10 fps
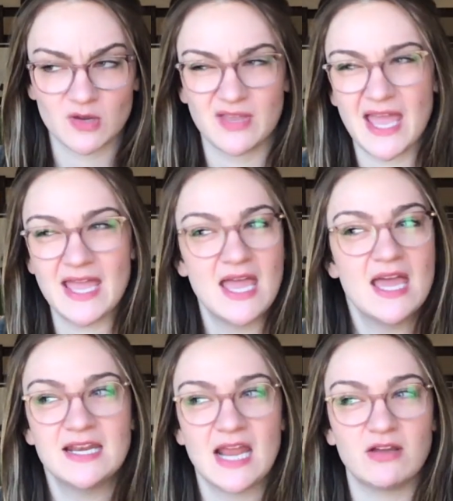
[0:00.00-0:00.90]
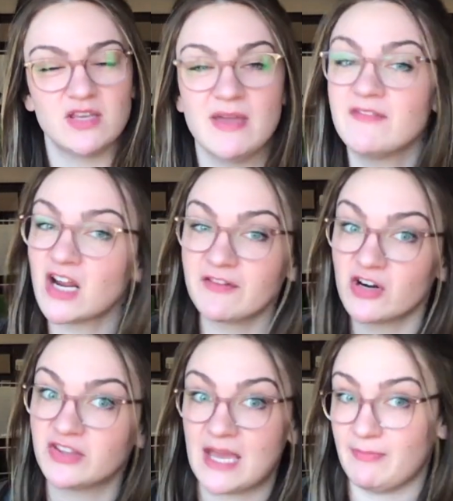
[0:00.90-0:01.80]
Okay? Now, you may not have
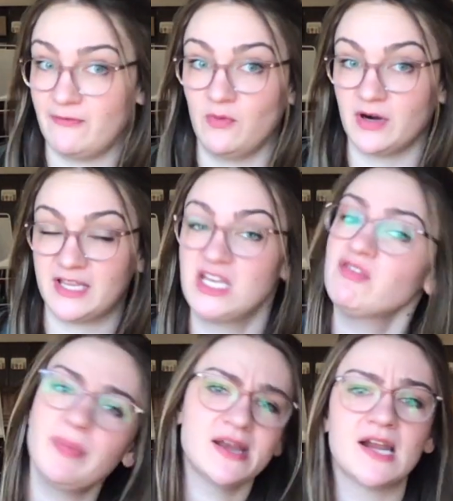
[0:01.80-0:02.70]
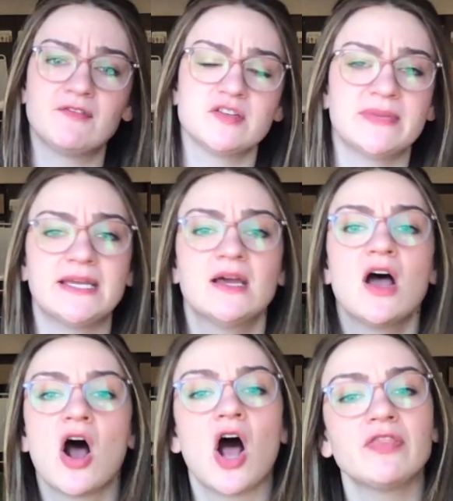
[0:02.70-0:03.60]
heard that before. Can you repeat it after me?
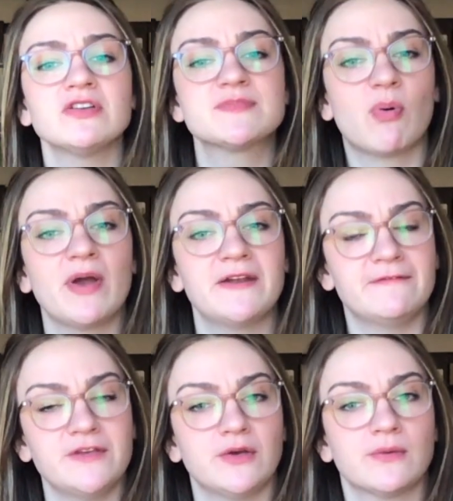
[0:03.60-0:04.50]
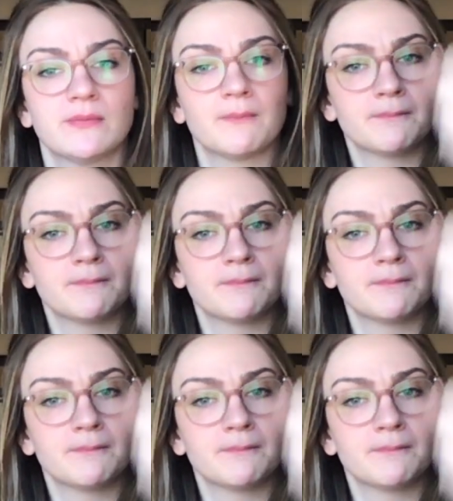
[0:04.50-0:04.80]
Author's point of view.